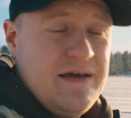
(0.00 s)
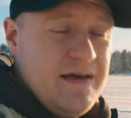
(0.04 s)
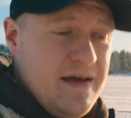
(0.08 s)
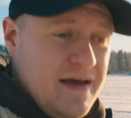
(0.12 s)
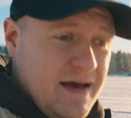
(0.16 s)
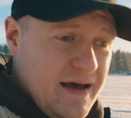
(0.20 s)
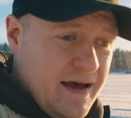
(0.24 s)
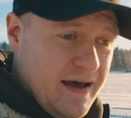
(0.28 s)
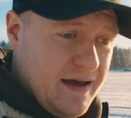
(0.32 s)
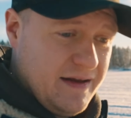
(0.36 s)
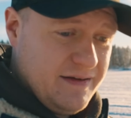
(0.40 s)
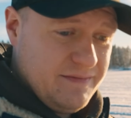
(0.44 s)

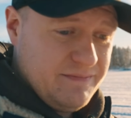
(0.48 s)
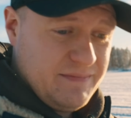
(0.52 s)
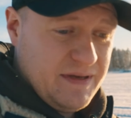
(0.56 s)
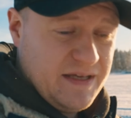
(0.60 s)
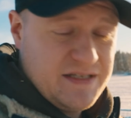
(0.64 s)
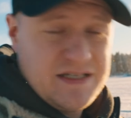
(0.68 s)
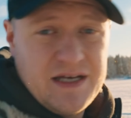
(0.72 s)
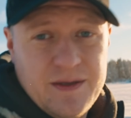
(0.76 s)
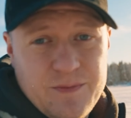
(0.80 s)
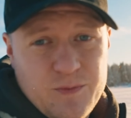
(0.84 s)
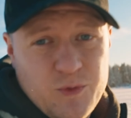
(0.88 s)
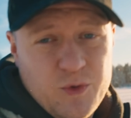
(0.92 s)
And
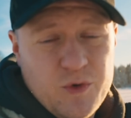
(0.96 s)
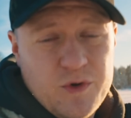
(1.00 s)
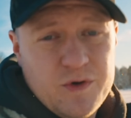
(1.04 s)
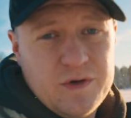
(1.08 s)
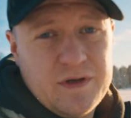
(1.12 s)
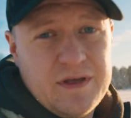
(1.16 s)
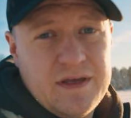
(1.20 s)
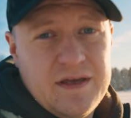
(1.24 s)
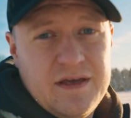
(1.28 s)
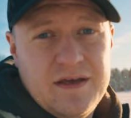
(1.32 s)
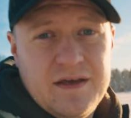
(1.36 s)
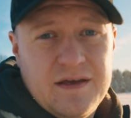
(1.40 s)
as I'm
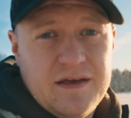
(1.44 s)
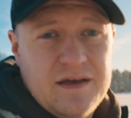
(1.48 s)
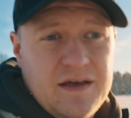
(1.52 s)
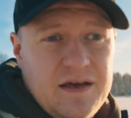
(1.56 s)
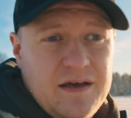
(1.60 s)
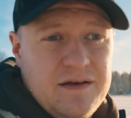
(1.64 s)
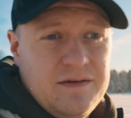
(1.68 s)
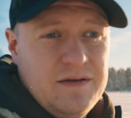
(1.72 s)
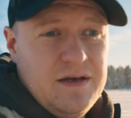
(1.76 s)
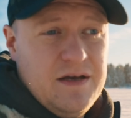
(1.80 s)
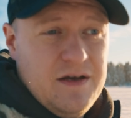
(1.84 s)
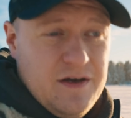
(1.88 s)
working
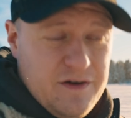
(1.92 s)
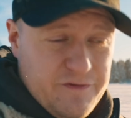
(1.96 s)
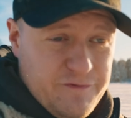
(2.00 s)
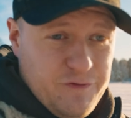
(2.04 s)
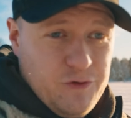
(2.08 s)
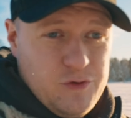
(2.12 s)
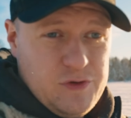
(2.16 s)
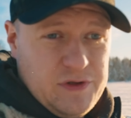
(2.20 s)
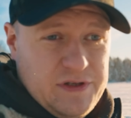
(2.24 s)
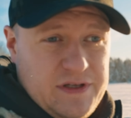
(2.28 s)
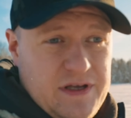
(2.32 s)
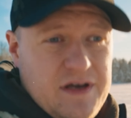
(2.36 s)

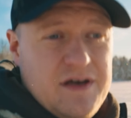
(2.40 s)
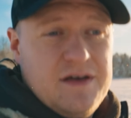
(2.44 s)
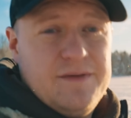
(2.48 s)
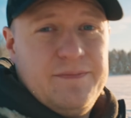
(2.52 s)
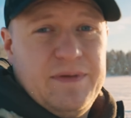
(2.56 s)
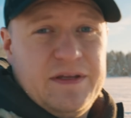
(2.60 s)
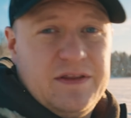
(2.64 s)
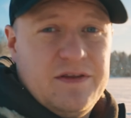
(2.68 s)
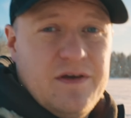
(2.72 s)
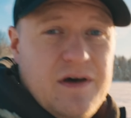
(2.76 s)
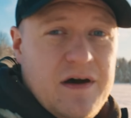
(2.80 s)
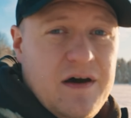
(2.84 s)
full-time
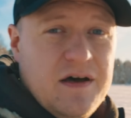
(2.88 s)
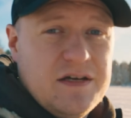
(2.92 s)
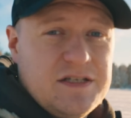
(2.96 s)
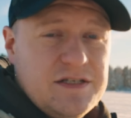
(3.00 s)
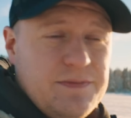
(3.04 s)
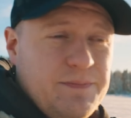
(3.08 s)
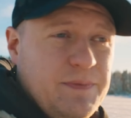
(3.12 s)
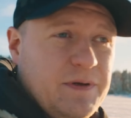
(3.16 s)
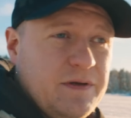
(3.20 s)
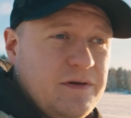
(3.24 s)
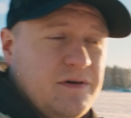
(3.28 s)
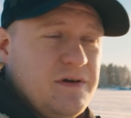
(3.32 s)
at the
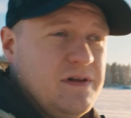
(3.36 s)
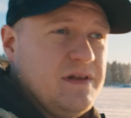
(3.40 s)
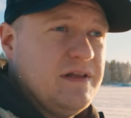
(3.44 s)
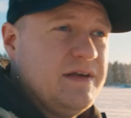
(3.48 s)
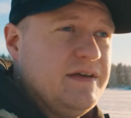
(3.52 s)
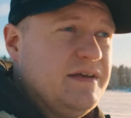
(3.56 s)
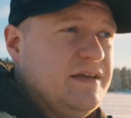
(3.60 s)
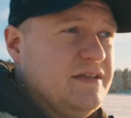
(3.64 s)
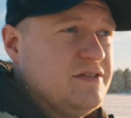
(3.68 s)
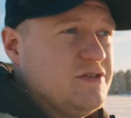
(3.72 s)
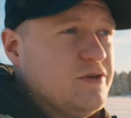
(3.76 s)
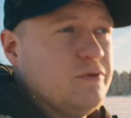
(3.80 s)
hospital,
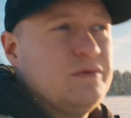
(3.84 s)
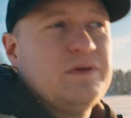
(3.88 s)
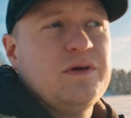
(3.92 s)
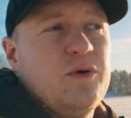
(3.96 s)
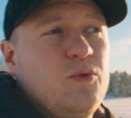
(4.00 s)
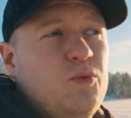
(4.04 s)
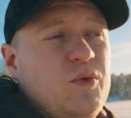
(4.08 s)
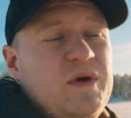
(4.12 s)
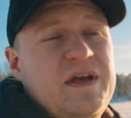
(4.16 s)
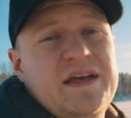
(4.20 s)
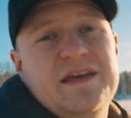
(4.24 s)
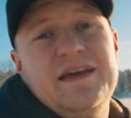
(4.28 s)
it's only
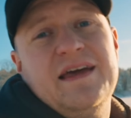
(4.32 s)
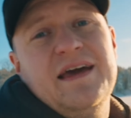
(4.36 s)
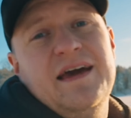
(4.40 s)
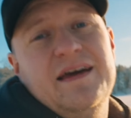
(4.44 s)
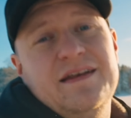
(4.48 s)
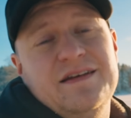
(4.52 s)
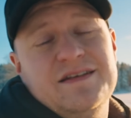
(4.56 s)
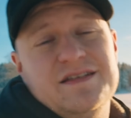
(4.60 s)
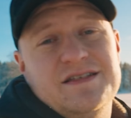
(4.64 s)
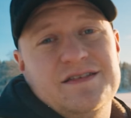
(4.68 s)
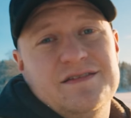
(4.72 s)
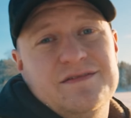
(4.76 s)
on
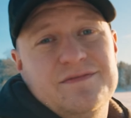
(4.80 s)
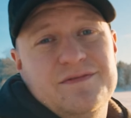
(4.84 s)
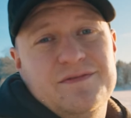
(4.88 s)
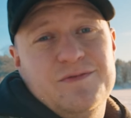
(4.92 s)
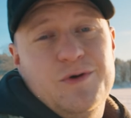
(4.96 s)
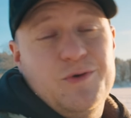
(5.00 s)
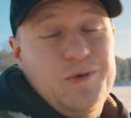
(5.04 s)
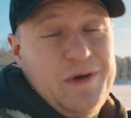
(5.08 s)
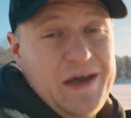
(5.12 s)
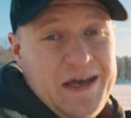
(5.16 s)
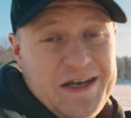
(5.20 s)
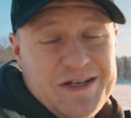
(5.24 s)
weekends.
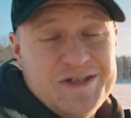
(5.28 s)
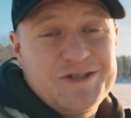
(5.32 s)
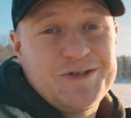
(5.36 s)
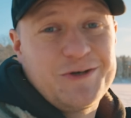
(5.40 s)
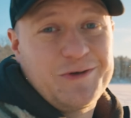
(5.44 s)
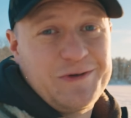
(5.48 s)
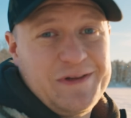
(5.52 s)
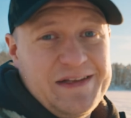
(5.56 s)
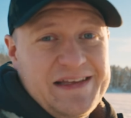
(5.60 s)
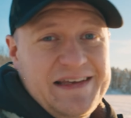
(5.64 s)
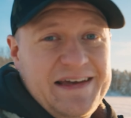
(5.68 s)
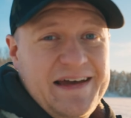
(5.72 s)

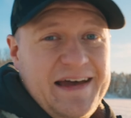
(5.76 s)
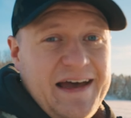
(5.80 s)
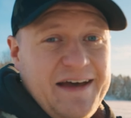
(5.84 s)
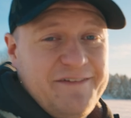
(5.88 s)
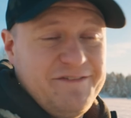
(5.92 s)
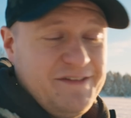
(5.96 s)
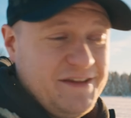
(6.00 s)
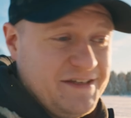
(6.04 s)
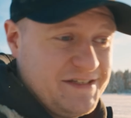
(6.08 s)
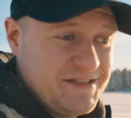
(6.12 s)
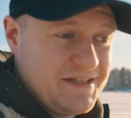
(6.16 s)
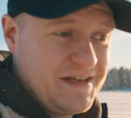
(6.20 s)
Occasionally I
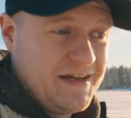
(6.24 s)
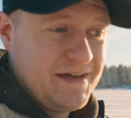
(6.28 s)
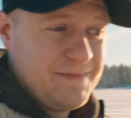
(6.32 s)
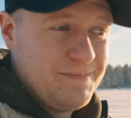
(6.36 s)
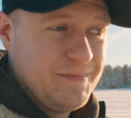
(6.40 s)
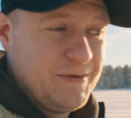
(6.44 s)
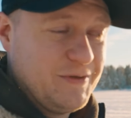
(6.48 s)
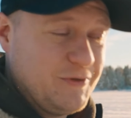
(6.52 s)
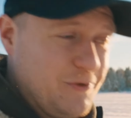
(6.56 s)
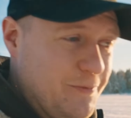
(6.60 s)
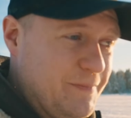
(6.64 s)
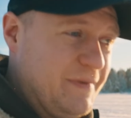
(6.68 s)
have the time
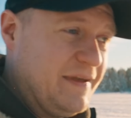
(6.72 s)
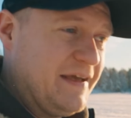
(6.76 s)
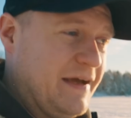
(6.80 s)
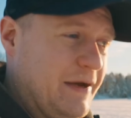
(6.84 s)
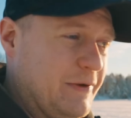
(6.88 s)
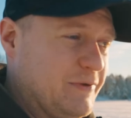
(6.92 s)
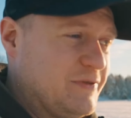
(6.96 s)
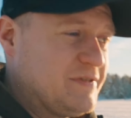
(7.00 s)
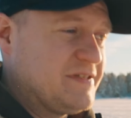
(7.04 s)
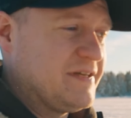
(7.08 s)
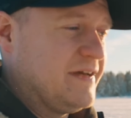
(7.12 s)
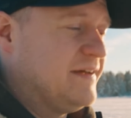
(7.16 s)
to be
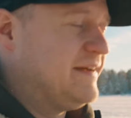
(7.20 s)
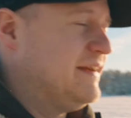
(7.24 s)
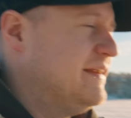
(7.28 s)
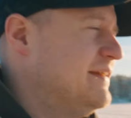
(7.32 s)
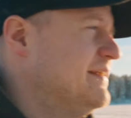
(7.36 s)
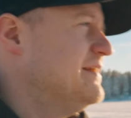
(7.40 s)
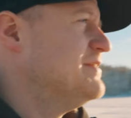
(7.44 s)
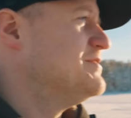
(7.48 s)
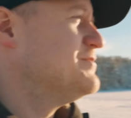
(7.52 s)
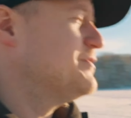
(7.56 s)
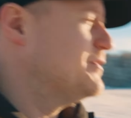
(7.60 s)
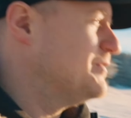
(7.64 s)
outside and
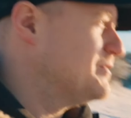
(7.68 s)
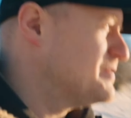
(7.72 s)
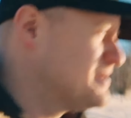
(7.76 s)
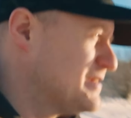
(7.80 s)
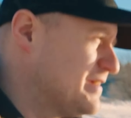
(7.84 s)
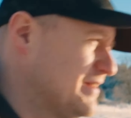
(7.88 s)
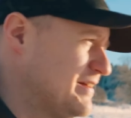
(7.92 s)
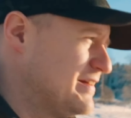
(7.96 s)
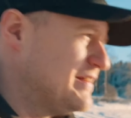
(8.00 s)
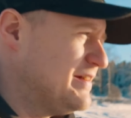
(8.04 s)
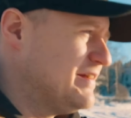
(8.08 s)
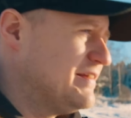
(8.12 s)
enjoy the
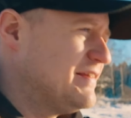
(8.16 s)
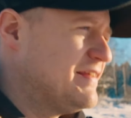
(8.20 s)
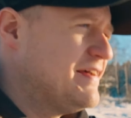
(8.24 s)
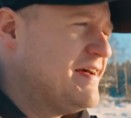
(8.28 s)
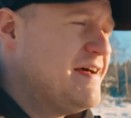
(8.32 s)
sunlight.